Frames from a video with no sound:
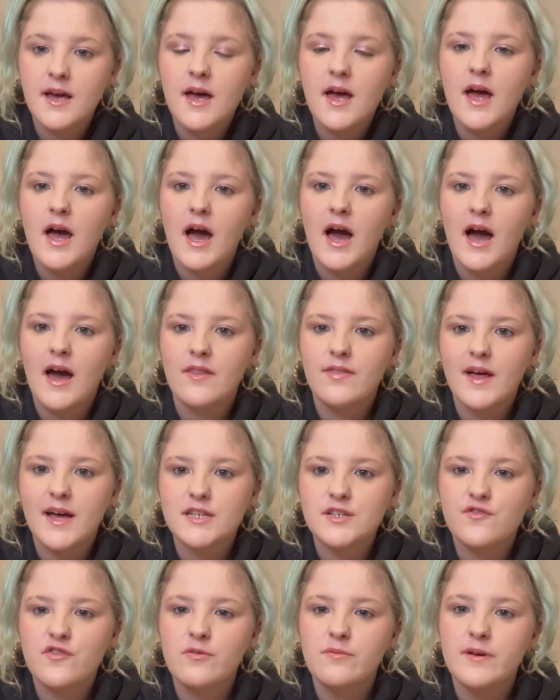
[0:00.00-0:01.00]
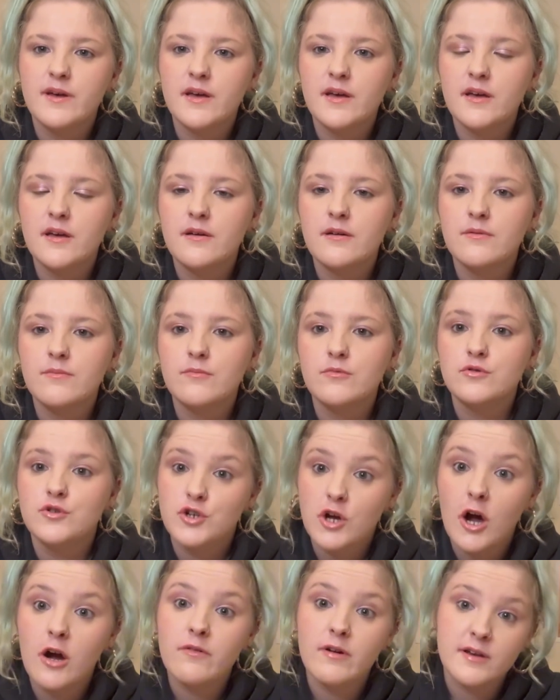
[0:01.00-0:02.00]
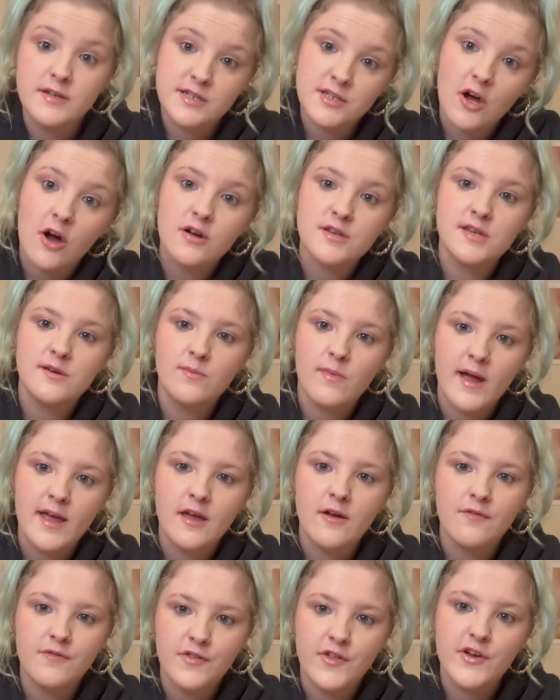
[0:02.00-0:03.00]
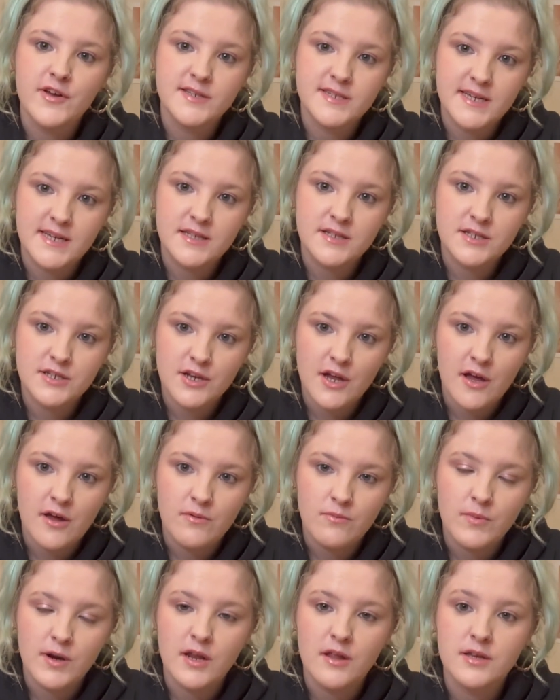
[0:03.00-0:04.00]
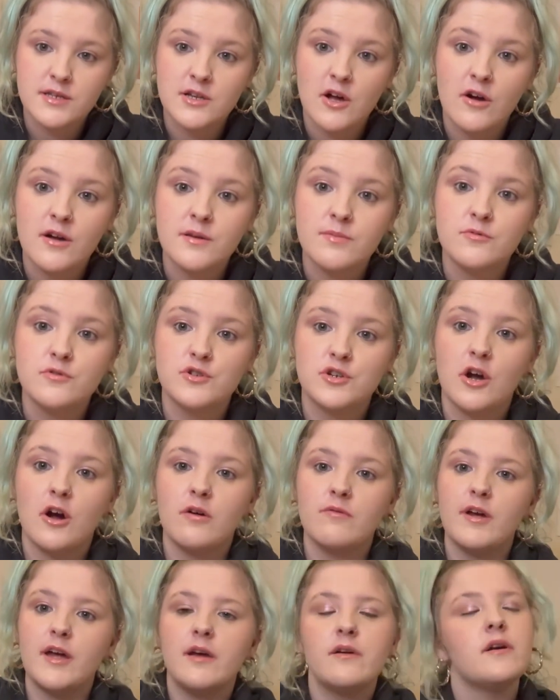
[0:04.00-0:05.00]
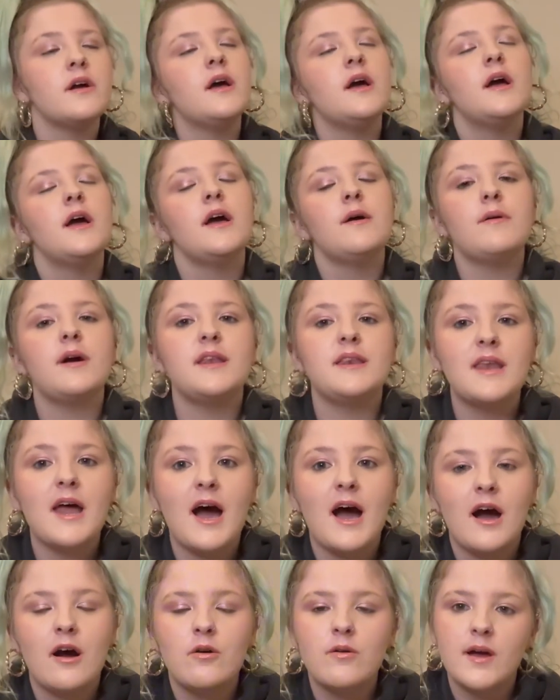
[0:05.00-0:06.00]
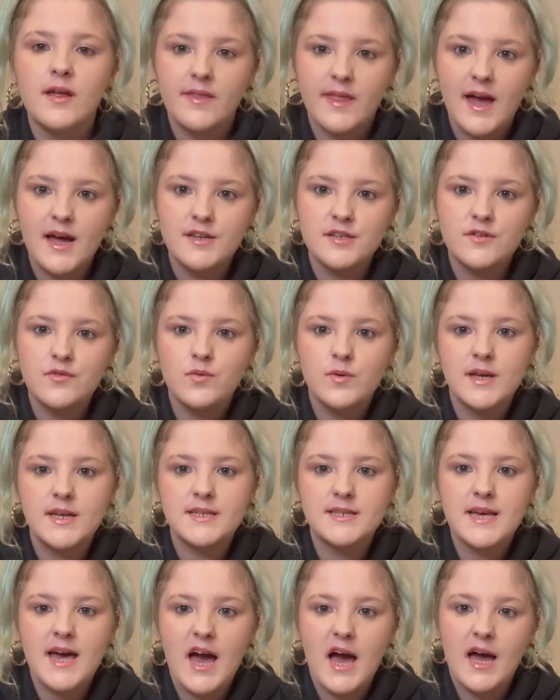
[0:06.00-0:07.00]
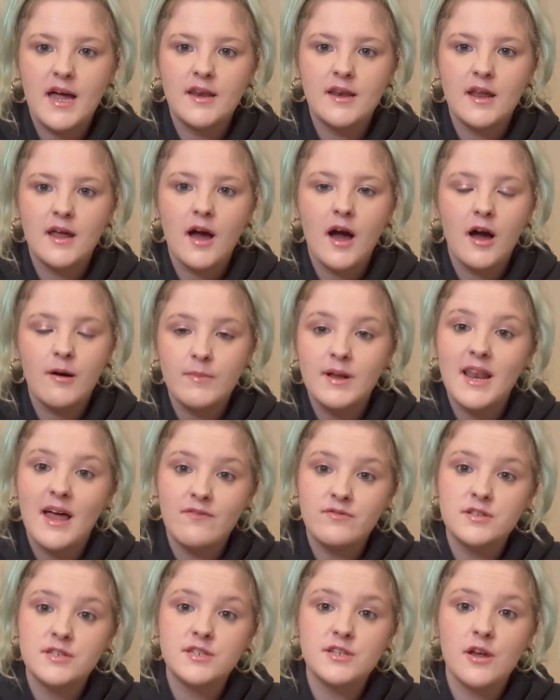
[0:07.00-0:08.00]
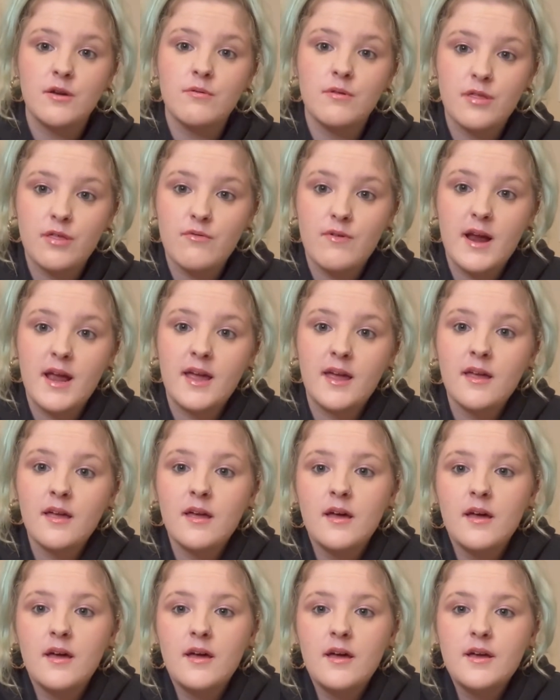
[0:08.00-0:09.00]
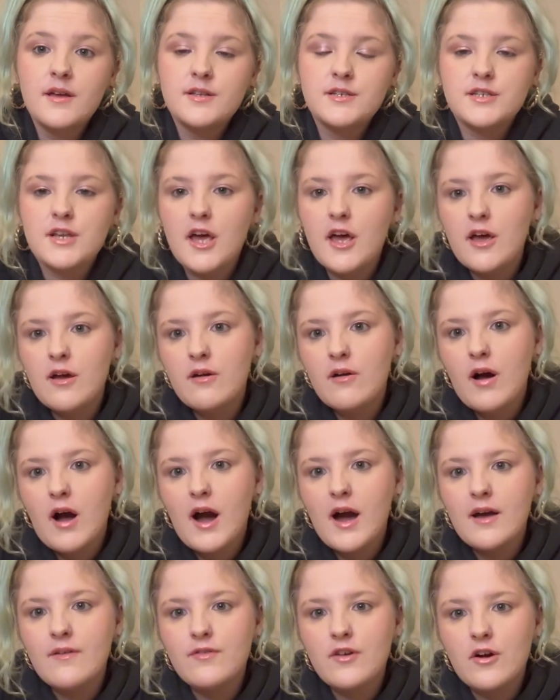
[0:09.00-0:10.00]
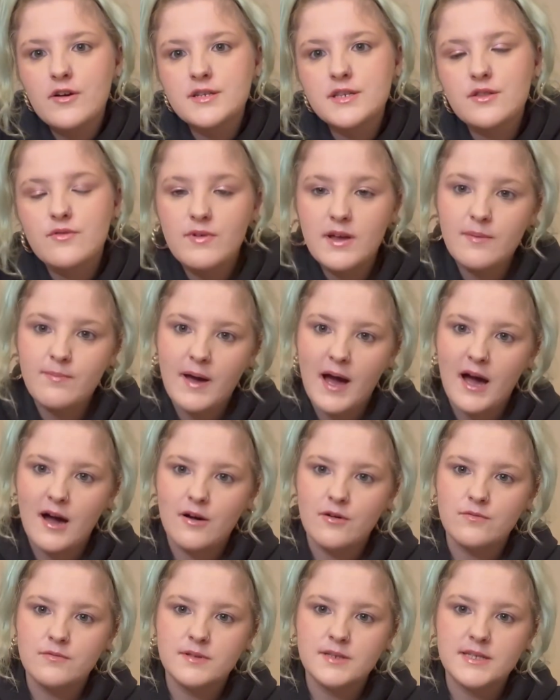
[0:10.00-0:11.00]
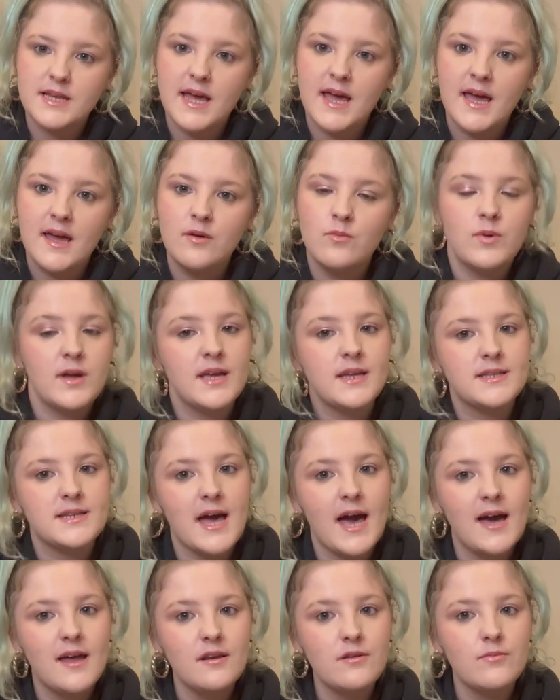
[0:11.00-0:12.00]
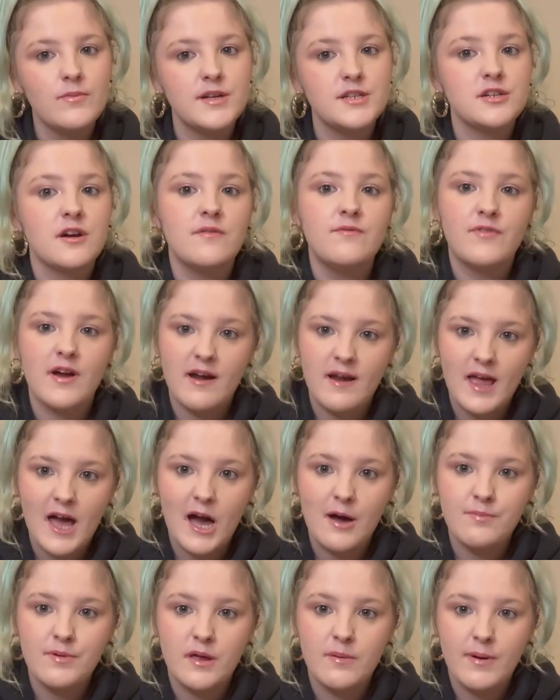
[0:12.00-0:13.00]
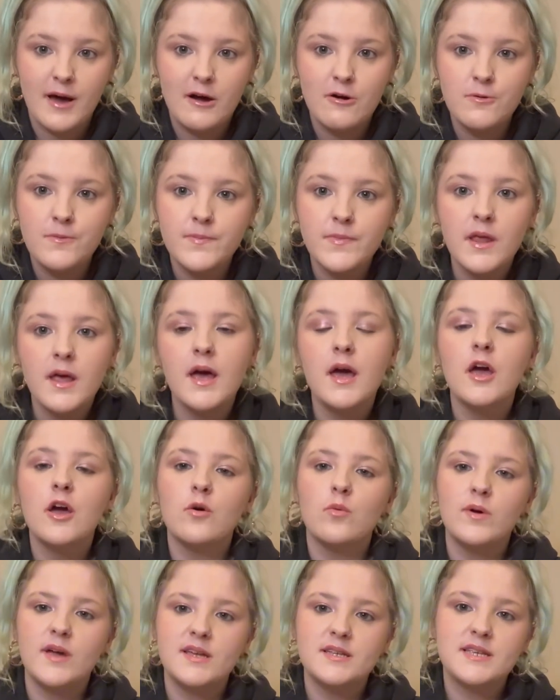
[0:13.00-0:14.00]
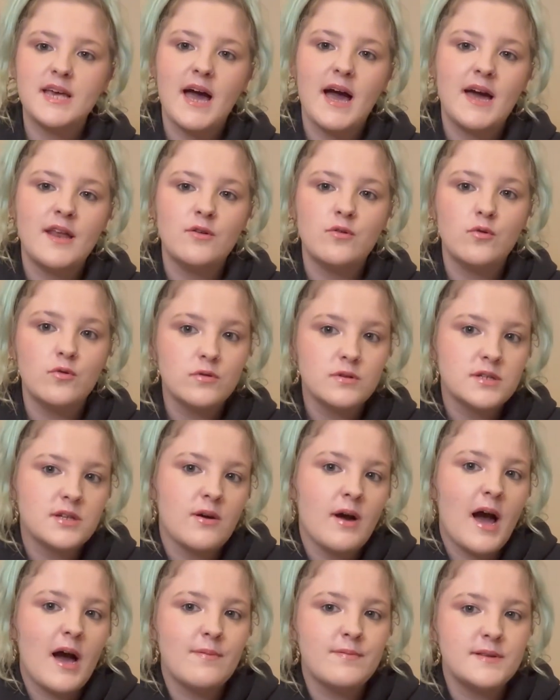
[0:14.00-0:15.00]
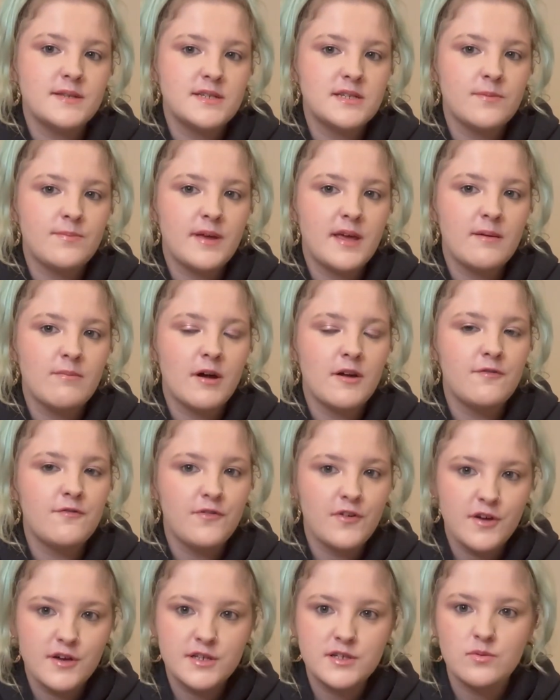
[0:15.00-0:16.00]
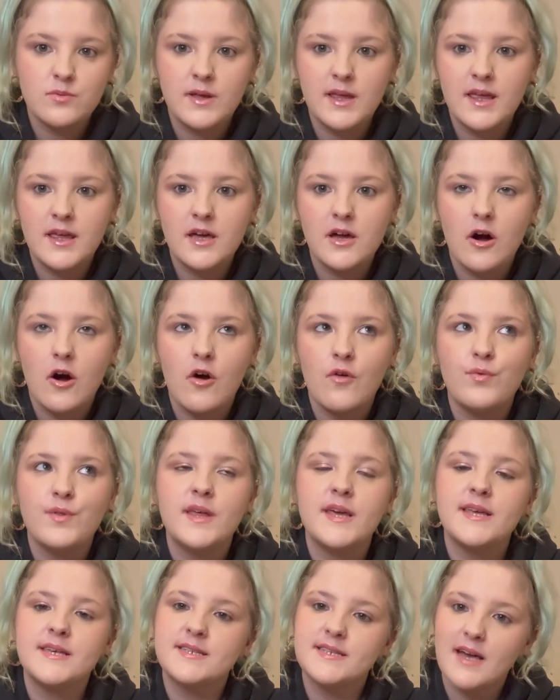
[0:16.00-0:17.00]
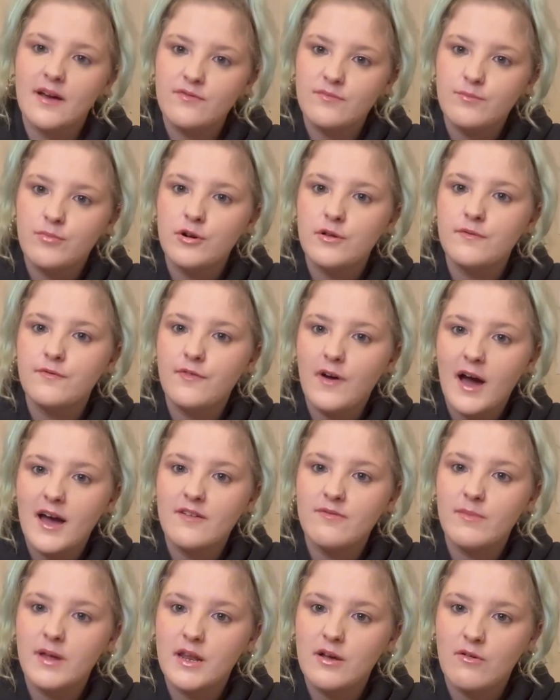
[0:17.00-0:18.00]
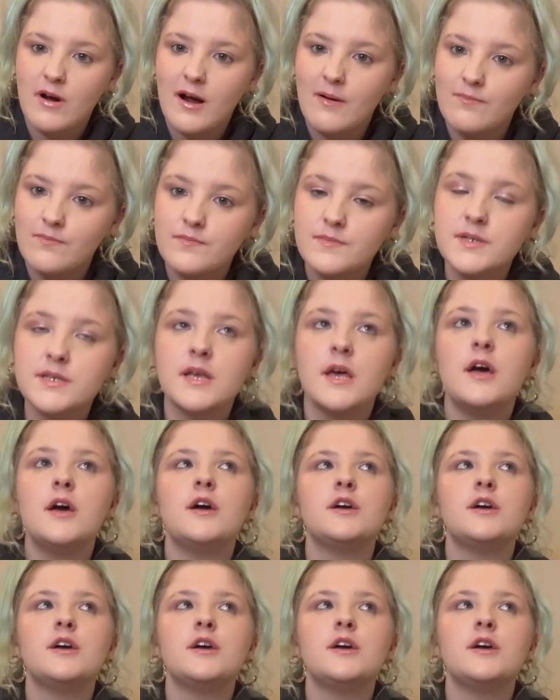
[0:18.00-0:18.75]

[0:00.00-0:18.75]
And that's from a Mounjaro starting weight of 13 stone when I started Mounjaro. And now, at the end of week 10, I'm 11 stone 3. So I've lost 3 pounds in week 10, which I'm very happy about. Week 10 also happens to be my first week on the 7.5 milligrams.